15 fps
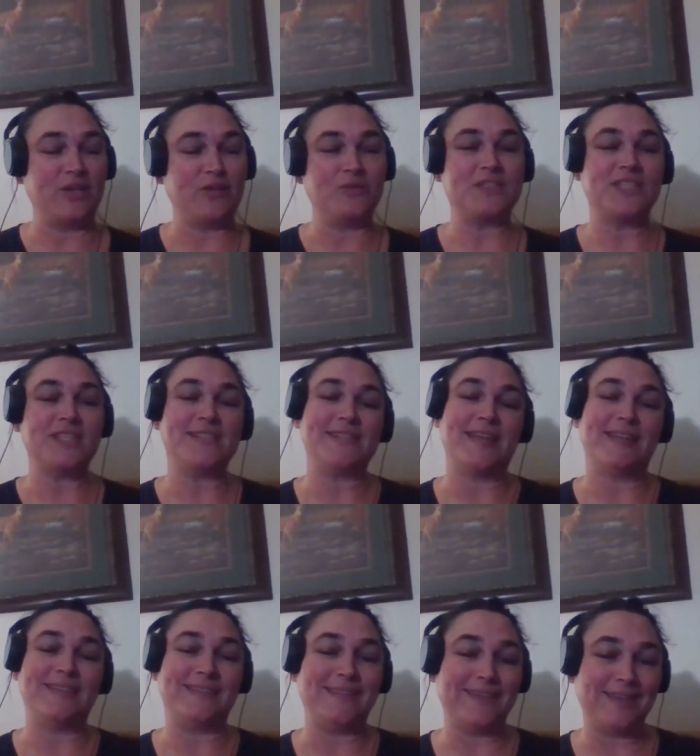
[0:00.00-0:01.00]
use just a
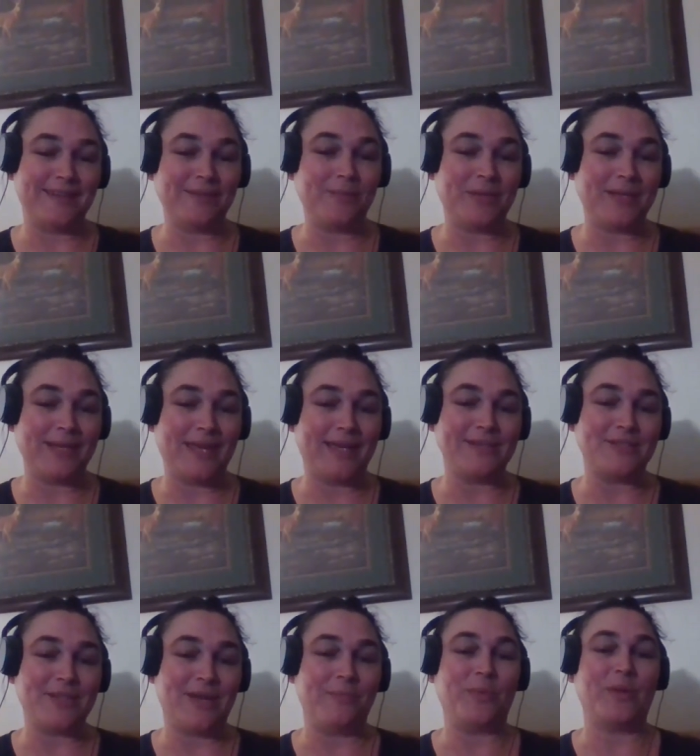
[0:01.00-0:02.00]
little bit of
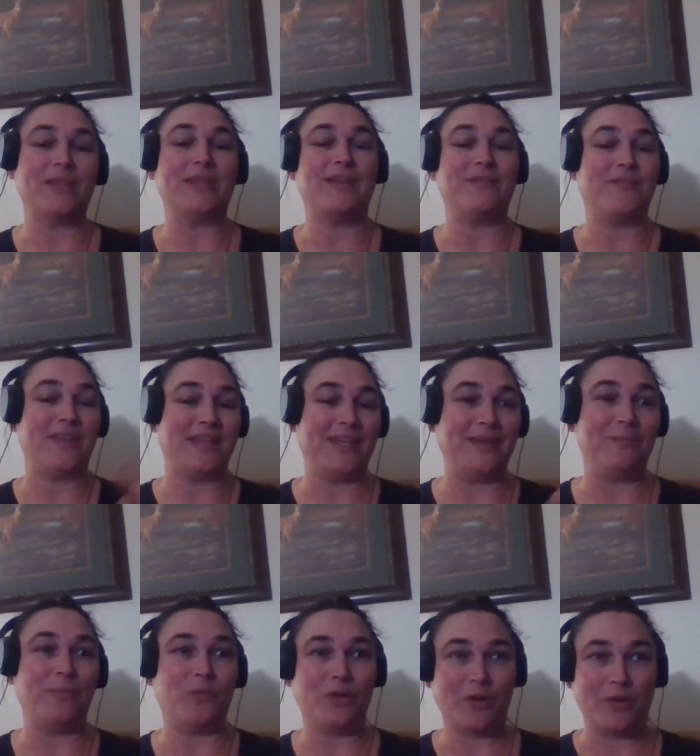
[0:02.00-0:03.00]
ketchup, and then if they need
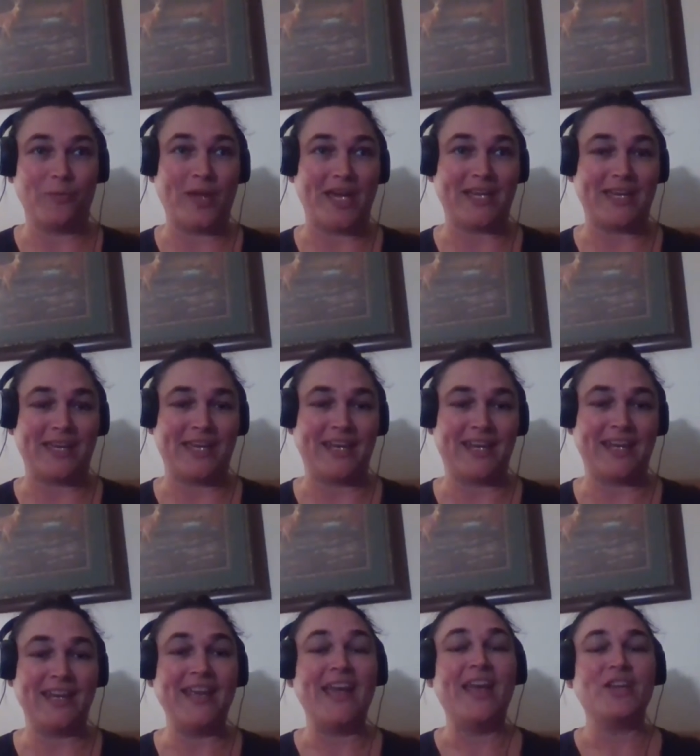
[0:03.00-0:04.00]
more, go back and get it.
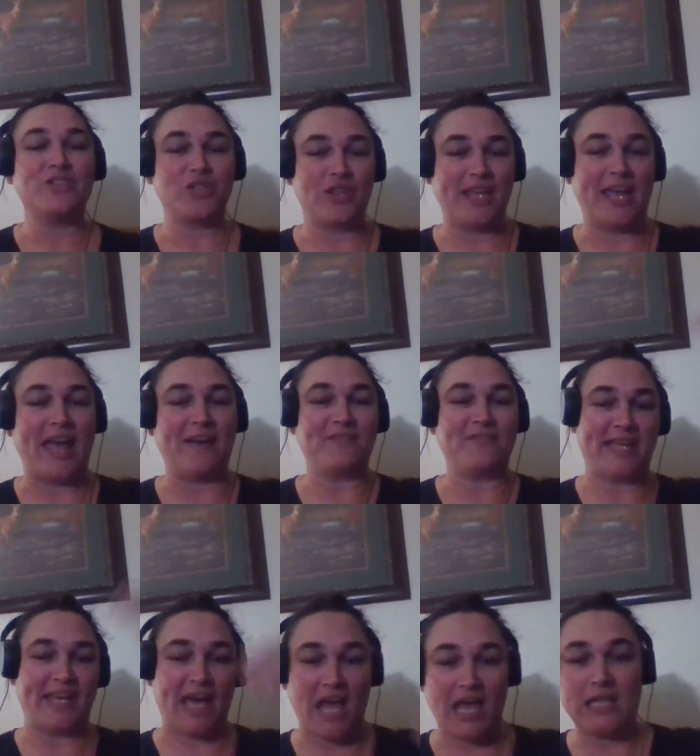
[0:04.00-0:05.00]
So they have
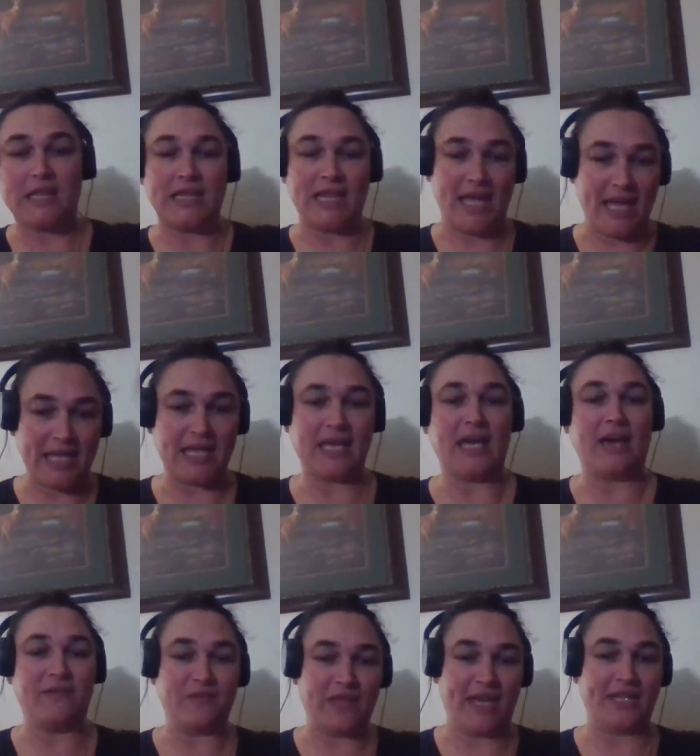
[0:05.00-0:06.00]
like a lake
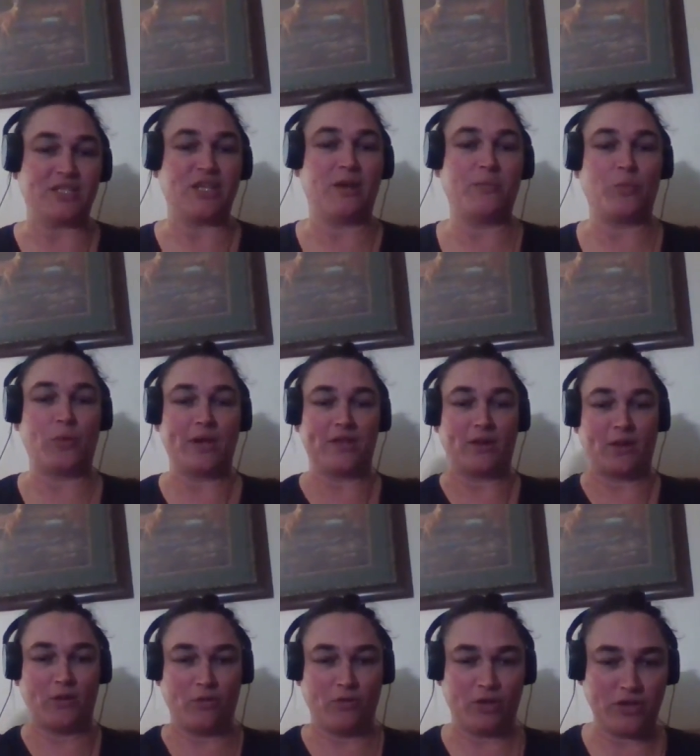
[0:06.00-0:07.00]
of ketchup where their
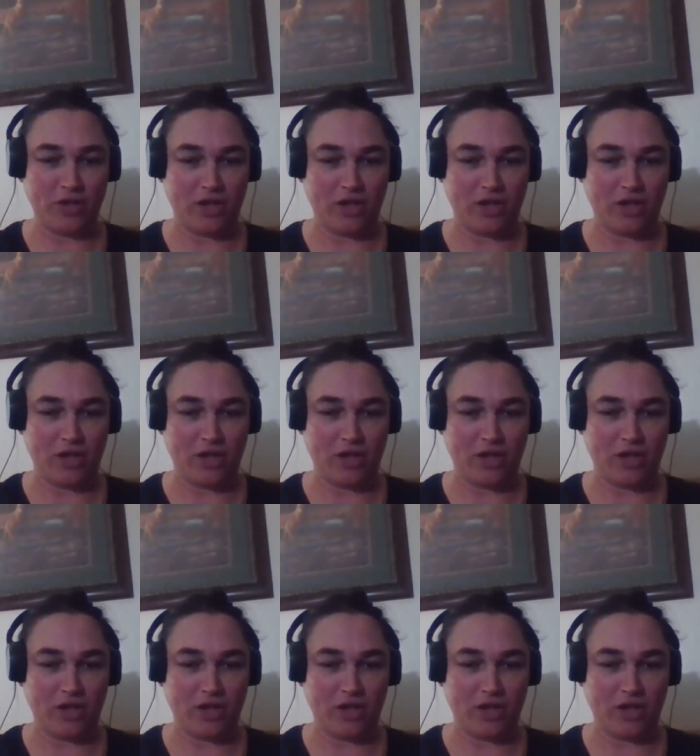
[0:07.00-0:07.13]
corn